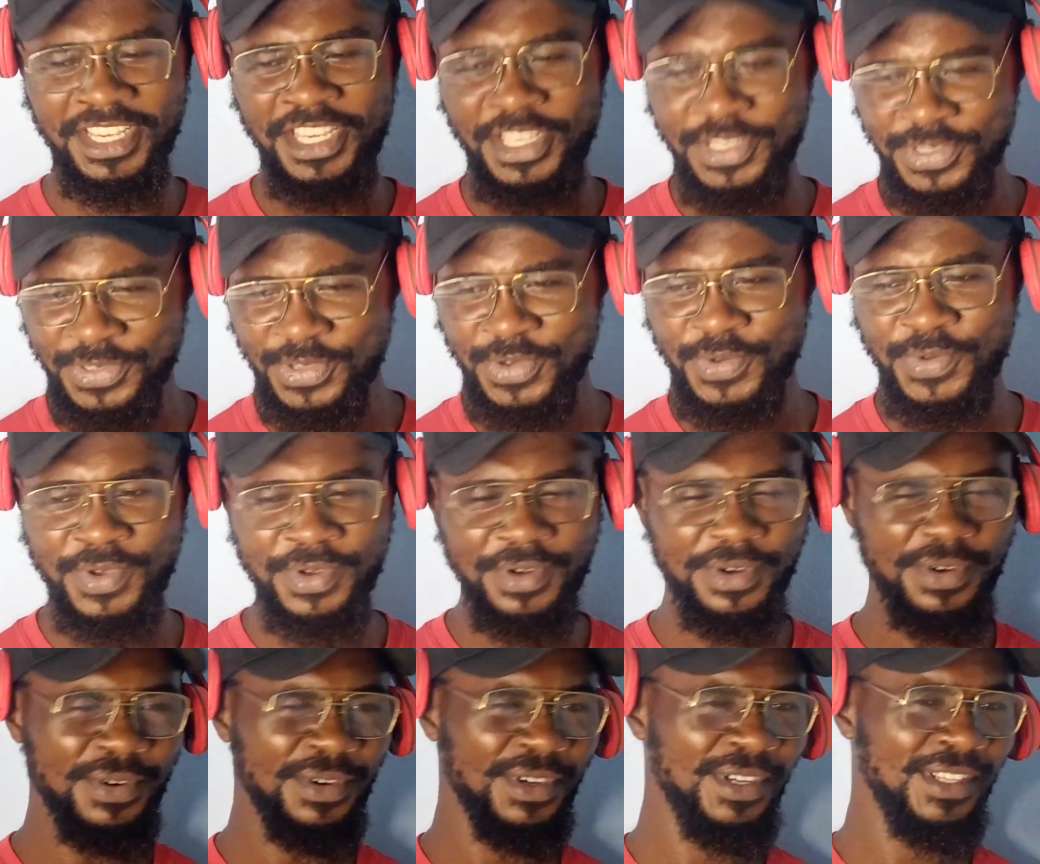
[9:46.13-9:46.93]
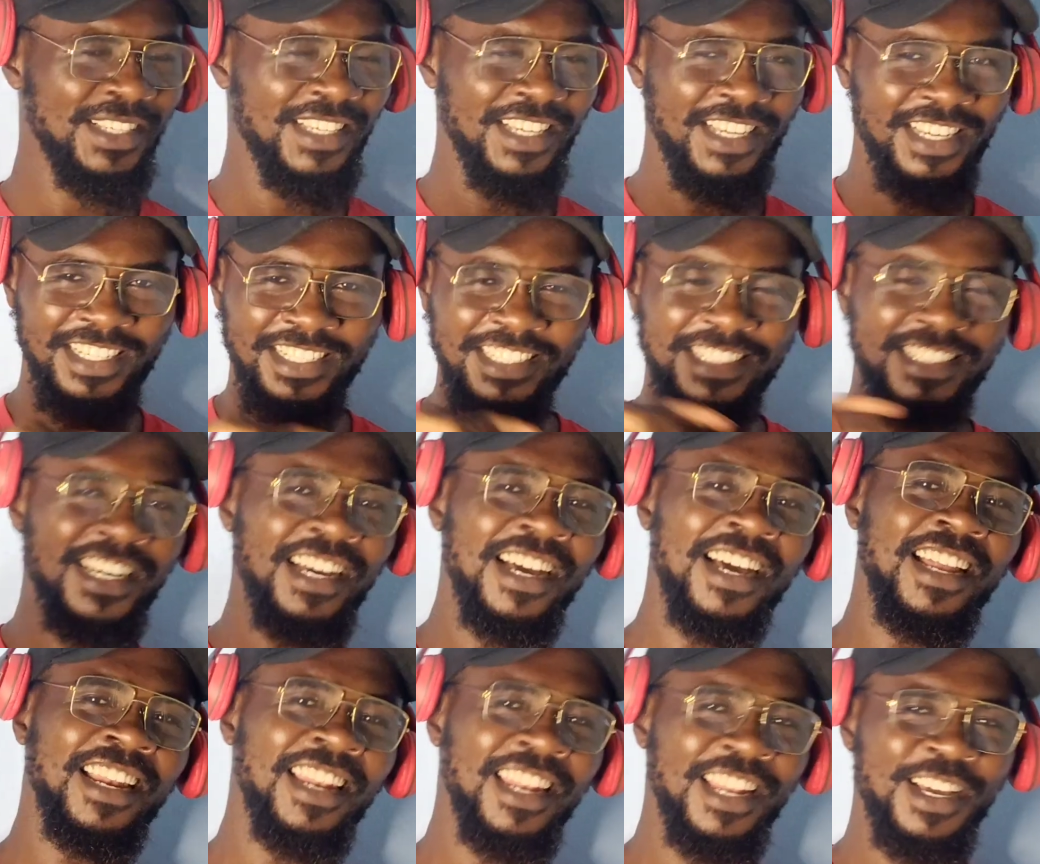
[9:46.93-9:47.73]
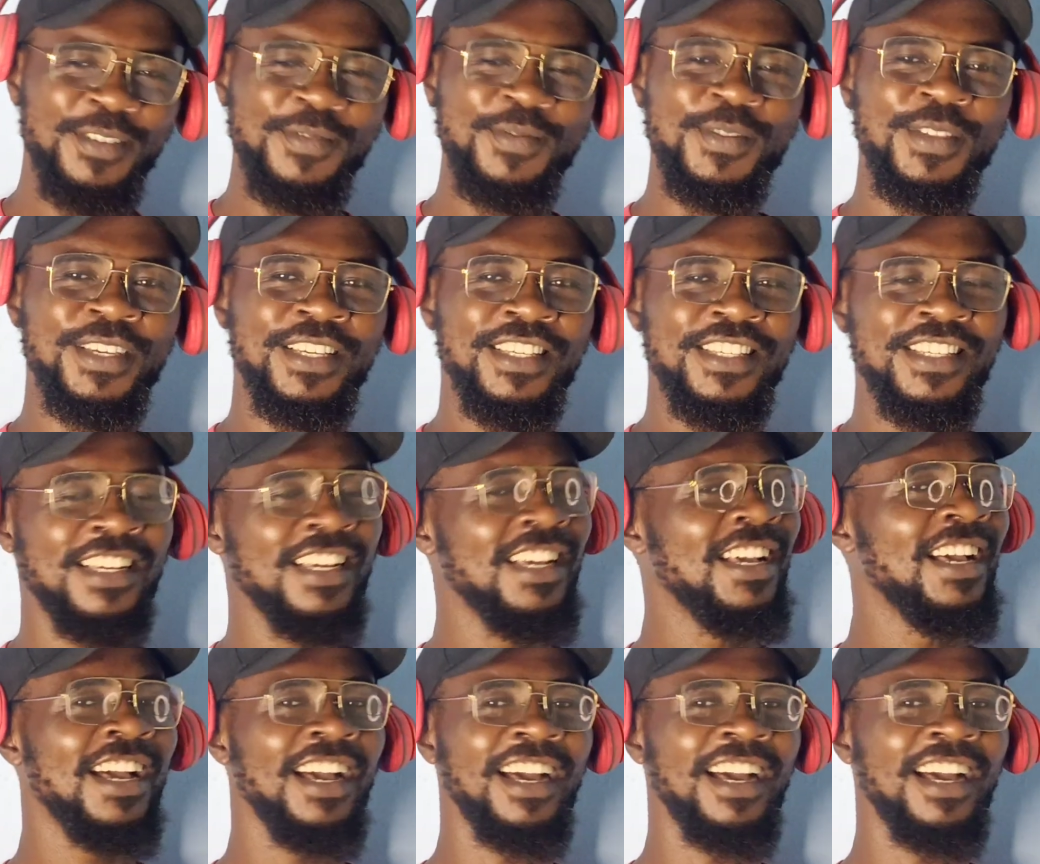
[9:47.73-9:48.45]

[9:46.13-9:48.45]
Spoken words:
He's doing great and I love this.